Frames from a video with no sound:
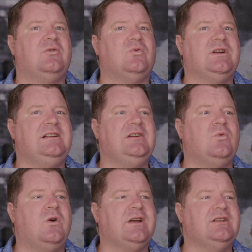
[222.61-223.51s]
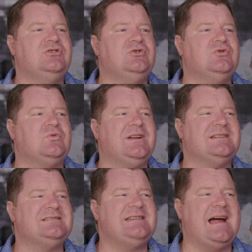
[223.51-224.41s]
really wanted to
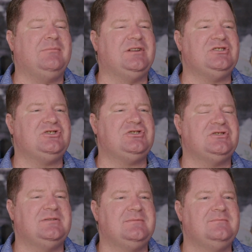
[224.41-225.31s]
reestablish